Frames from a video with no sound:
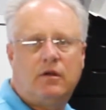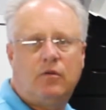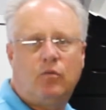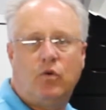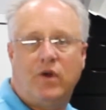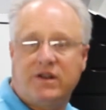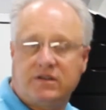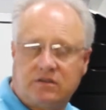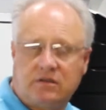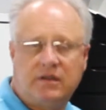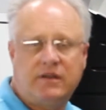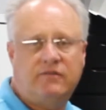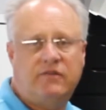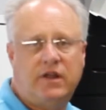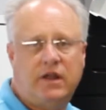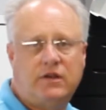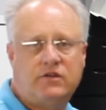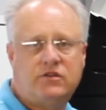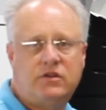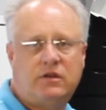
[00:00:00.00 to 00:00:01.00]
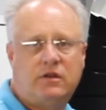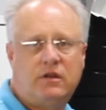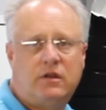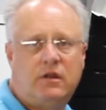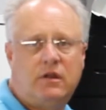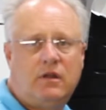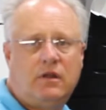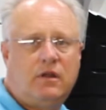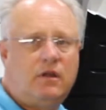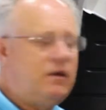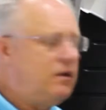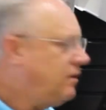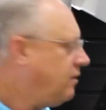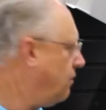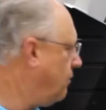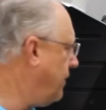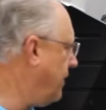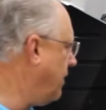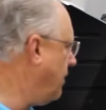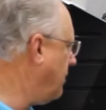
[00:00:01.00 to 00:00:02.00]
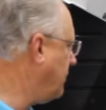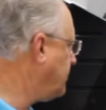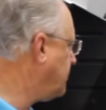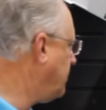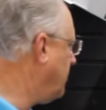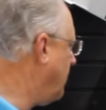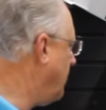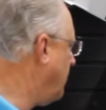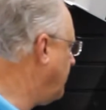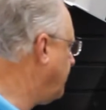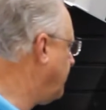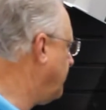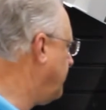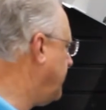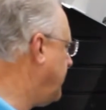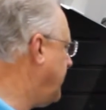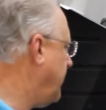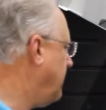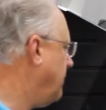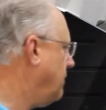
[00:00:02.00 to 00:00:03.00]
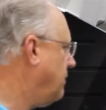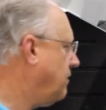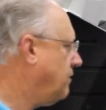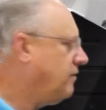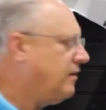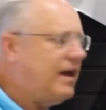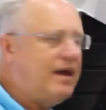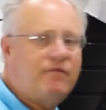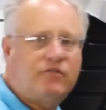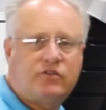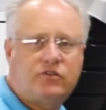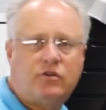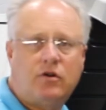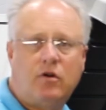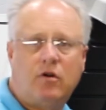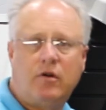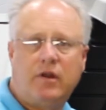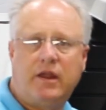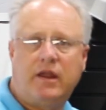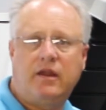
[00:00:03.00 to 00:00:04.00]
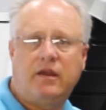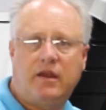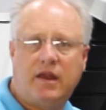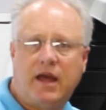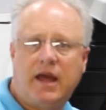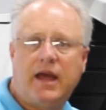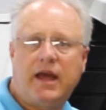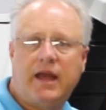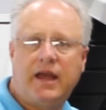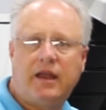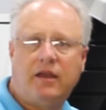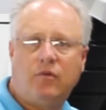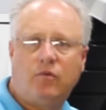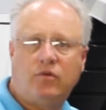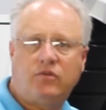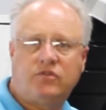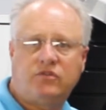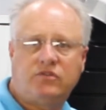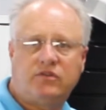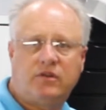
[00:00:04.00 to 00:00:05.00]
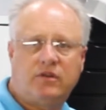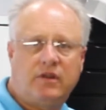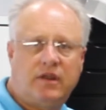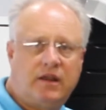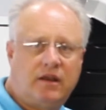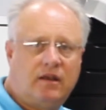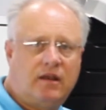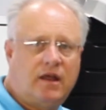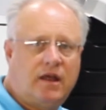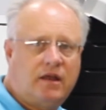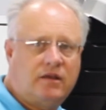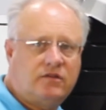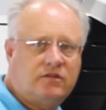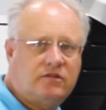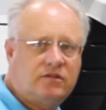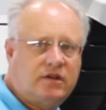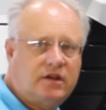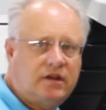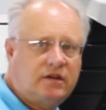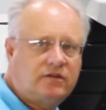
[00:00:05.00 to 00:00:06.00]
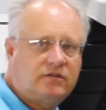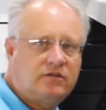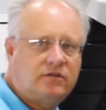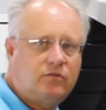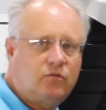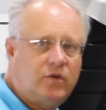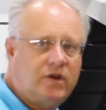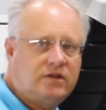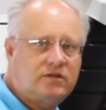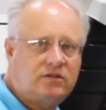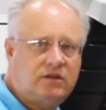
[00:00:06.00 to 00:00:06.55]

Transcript: wet sleeved engine. We also offer the Navistar N9, which is an inline 6 wet